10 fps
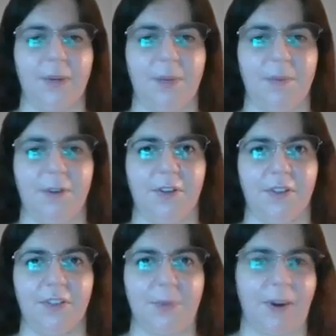people,
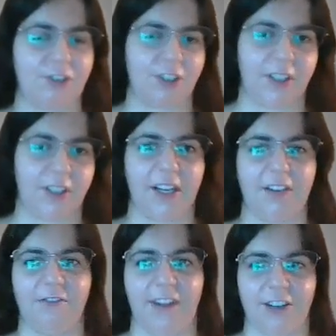especially like
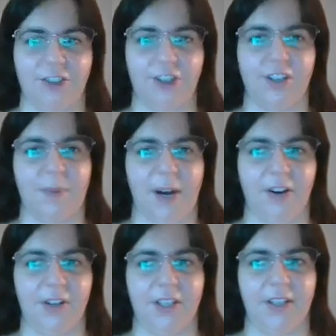in fashion,
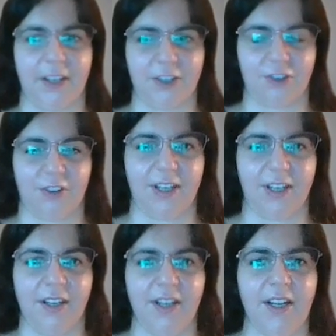apparel, and
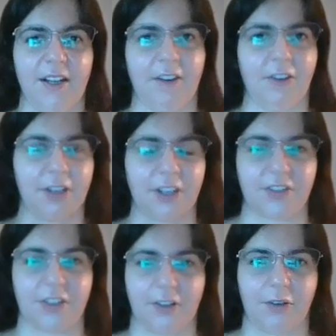luxury, that are looking to
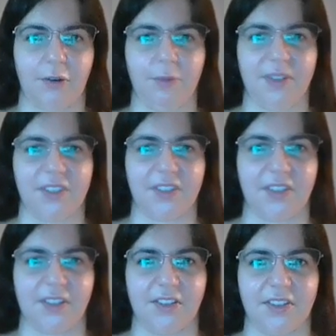start their own
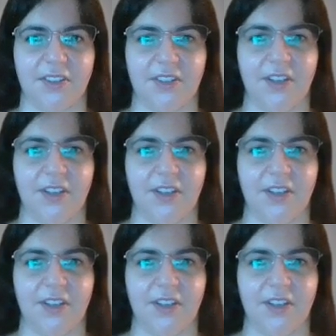businesses?